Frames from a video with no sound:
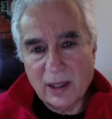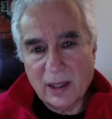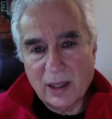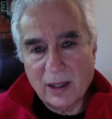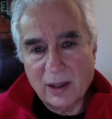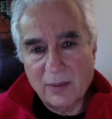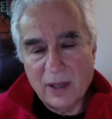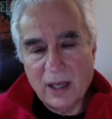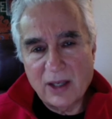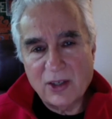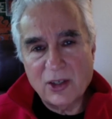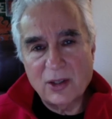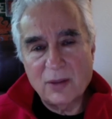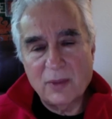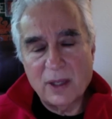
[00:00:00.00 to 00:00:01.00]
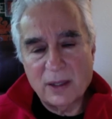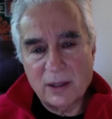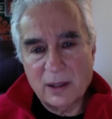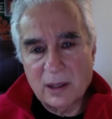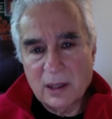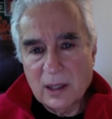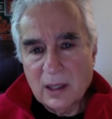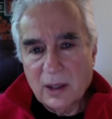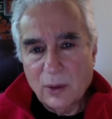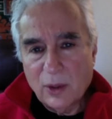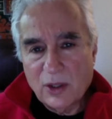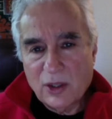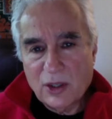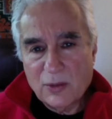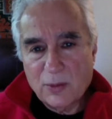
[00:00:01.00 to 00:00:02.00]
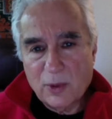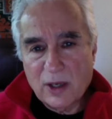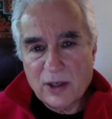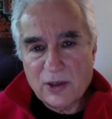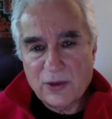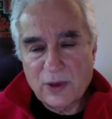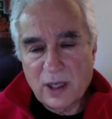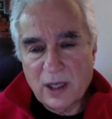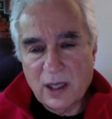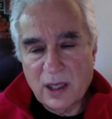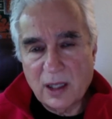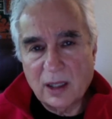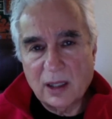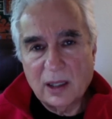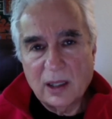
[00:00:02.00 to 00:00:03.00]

I can imagine the mother, when she's breastfeeding,